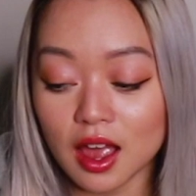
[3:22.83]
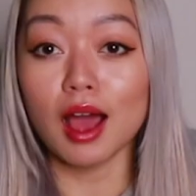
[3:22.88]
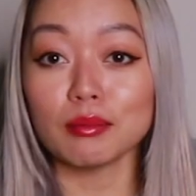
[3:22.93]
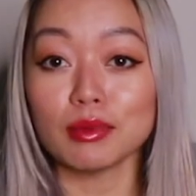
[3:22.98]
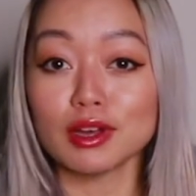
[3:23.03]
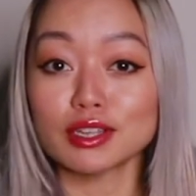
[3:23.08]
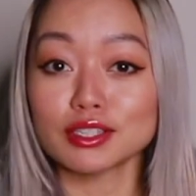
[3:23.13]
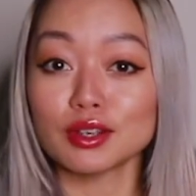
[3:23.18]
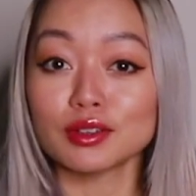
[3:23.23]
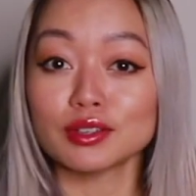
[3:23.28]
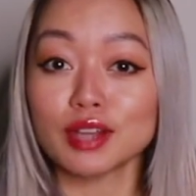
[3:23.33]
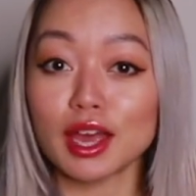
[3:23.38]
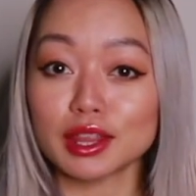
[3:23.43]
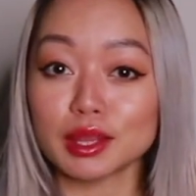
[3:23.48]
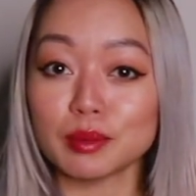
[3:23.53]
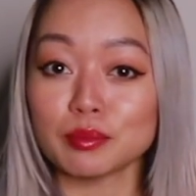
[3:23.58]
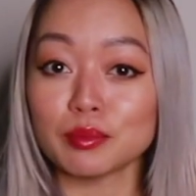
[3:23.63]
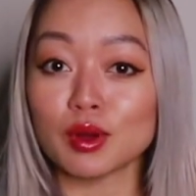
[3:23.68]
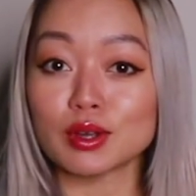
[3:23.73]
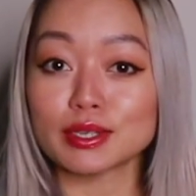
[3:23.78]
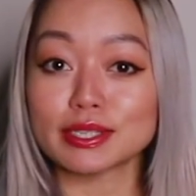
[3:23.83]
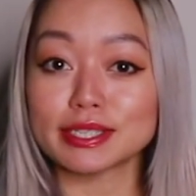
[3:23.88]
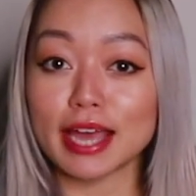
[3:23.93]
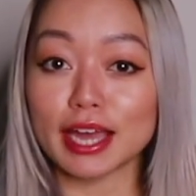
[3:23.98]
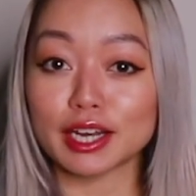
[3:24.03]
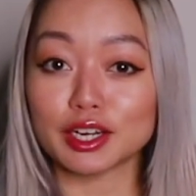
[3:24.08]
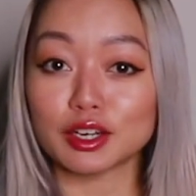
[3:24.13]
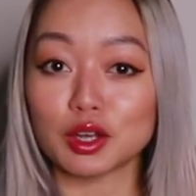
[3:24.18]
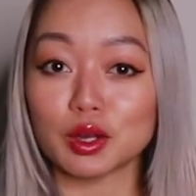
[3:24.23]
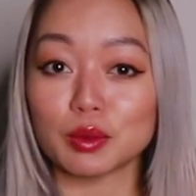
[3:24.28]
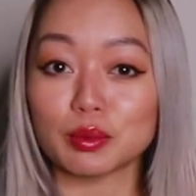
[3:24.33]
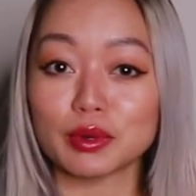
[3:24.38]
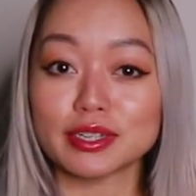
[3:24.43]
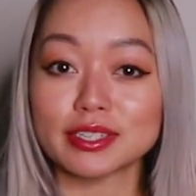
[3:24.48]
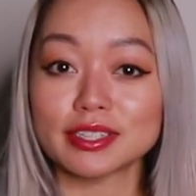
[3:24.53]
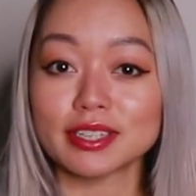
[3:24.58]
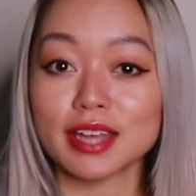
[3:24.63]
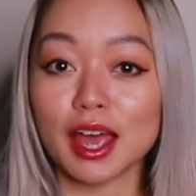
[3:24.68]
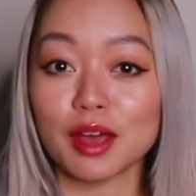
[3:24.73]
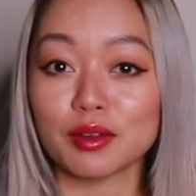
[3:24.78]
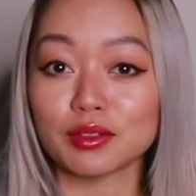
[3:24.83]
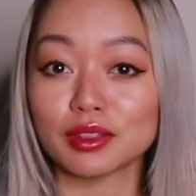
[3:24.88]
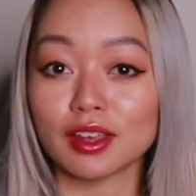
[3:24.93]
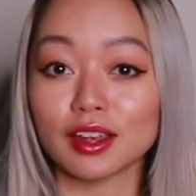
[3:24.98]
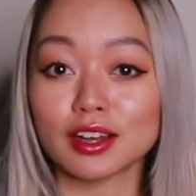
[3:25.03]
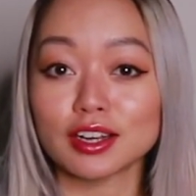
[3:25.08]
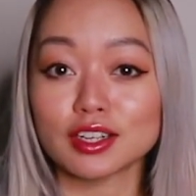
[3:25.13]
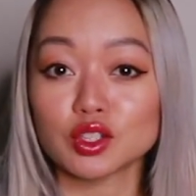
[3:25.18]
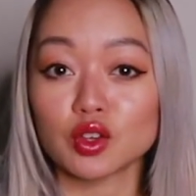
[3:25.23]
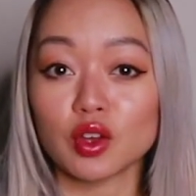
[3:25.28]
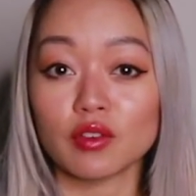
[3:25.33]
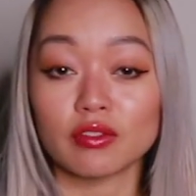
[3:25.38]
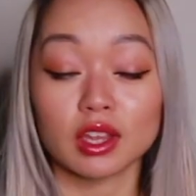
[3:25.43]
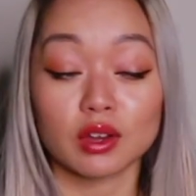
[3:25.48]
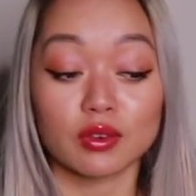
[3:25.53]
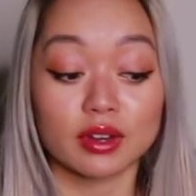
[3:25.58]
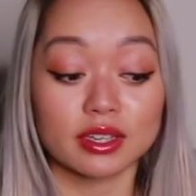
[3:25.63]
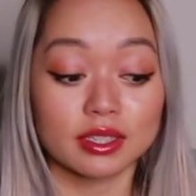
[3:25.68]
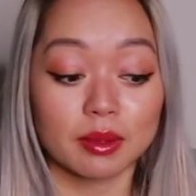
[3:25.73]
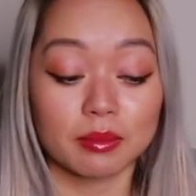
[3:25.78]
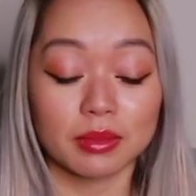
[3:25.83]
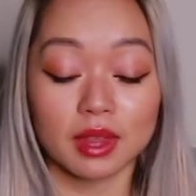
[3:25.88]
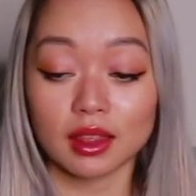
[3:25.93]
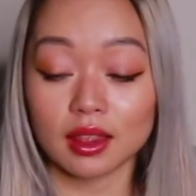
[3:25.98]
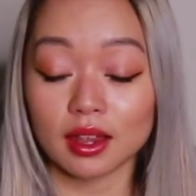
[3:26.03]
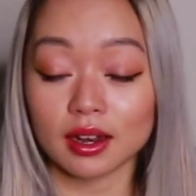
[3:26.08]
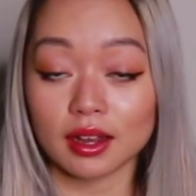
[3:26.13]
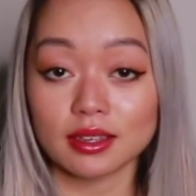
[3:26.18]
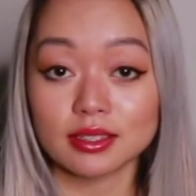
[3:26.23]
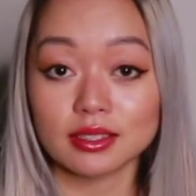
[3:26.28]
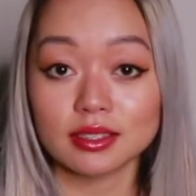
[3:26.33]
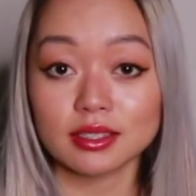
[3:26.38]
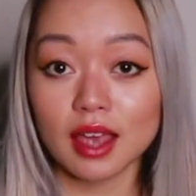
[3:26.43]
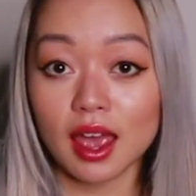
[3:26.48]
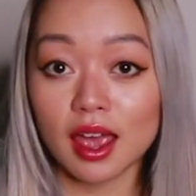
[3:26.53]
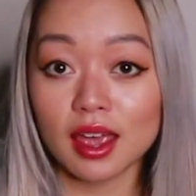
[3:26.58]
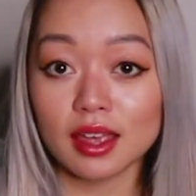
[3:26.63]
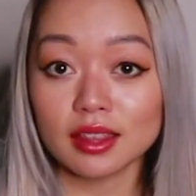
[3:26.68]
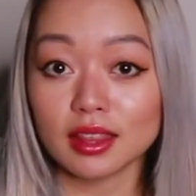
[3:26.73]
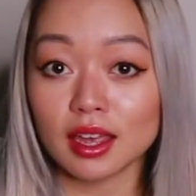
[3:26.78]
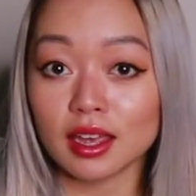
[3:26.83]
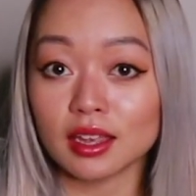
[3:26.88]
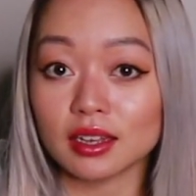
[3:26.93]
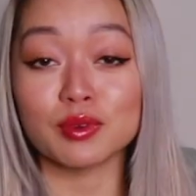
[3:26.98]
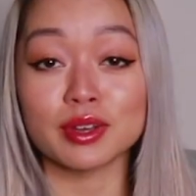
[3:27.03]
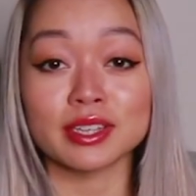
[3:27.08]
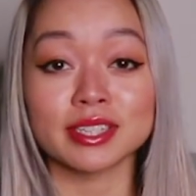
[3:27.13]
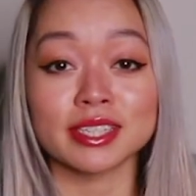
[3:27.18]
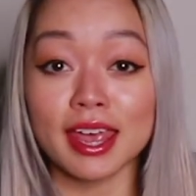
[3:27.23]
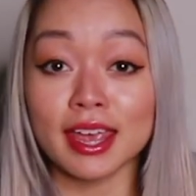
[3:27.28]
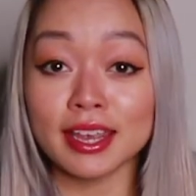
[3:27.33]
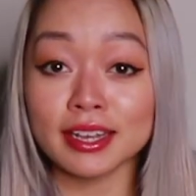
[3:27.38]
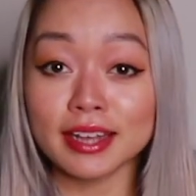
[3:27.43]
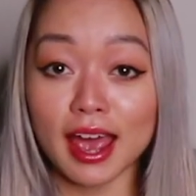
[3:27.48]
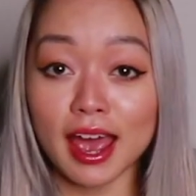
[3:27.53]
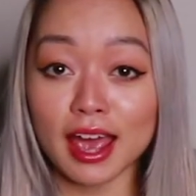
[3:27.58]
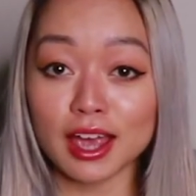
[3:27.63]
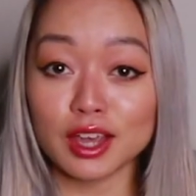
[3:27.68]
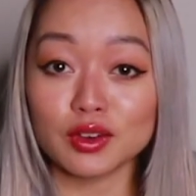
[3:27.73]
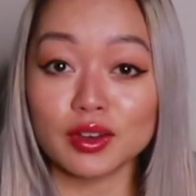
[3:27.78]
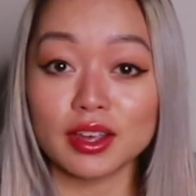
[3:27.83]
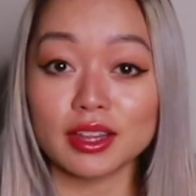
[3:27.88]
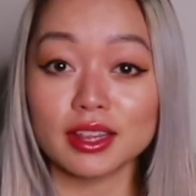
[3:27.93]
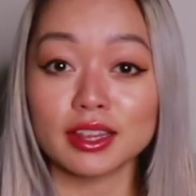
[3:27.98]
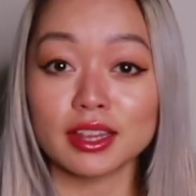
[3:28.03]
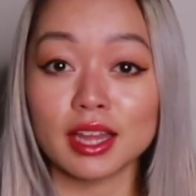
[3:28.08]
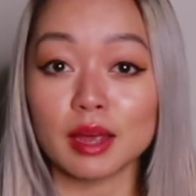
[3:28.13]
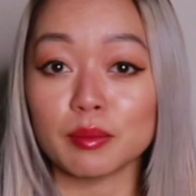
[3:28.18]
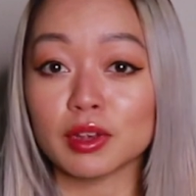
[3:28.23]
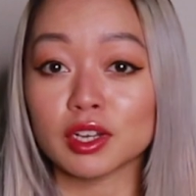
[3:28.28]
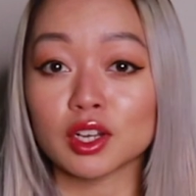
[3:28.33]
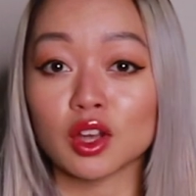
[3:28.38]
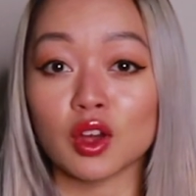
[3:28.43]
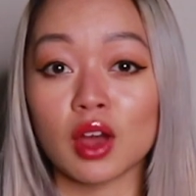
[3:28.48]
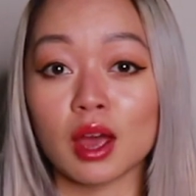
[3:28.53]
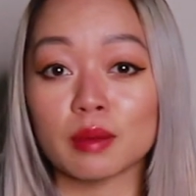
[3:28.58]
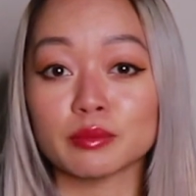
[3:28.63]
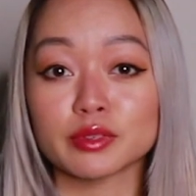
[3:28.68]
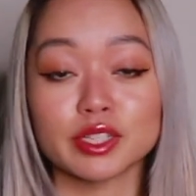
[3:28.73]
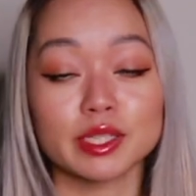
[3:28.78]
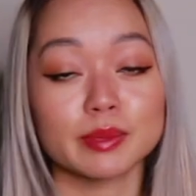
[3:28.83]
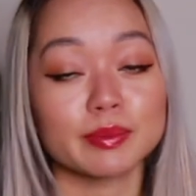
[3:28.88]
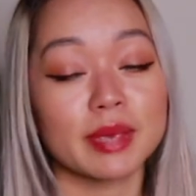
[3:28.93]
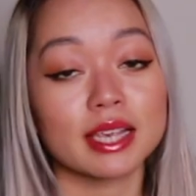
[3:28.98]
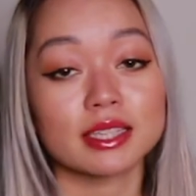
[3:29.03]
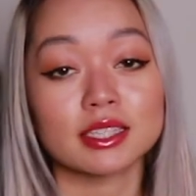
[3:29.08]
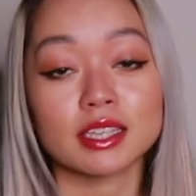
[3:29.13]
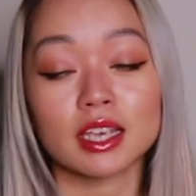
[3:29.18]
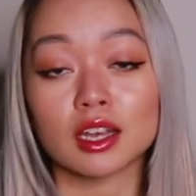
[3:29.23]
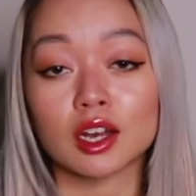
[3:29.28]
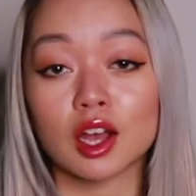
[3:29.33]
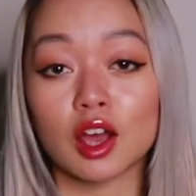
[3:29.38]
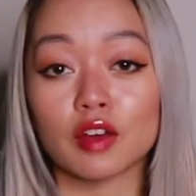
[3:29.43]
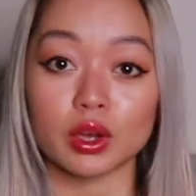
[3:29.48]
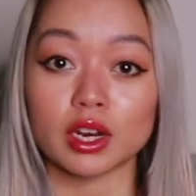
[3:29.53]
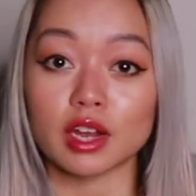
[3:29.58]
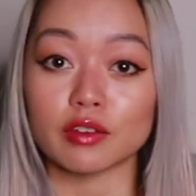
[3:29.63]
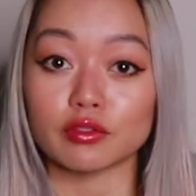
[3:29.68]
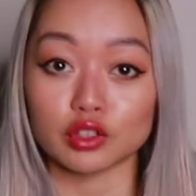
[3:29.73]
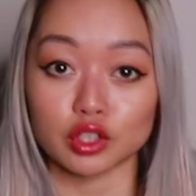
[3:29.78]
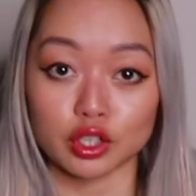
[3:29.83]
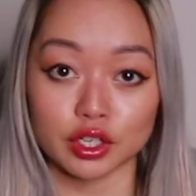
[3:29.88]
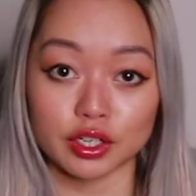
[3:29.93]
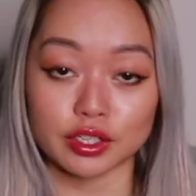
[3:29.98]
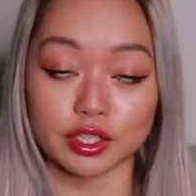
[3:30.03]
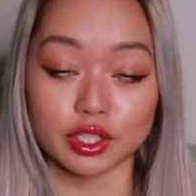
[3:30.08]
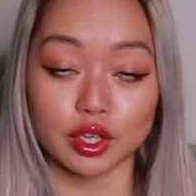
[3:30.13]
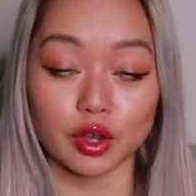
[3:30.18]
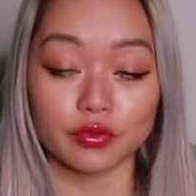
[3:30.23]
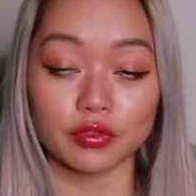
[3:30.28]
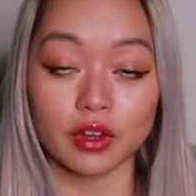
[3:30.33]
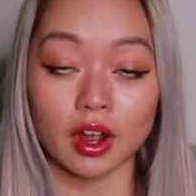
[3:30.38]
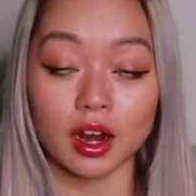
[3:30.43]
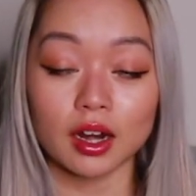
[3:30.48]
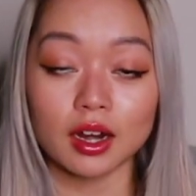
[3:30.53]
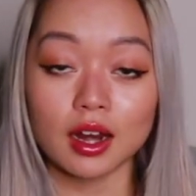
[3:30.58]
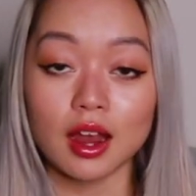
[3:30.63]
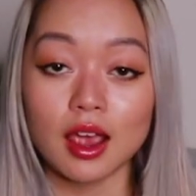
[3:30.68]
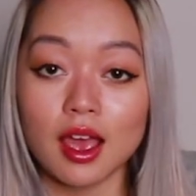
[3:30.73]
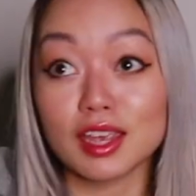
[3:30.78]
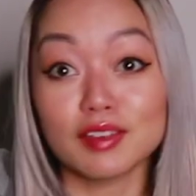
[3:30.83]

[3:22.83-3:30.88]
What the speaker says: I'm also not the most technical person out there, so if there was something that I said that was inaccurate, then let me know. I'm just basing it on what I've learned so far.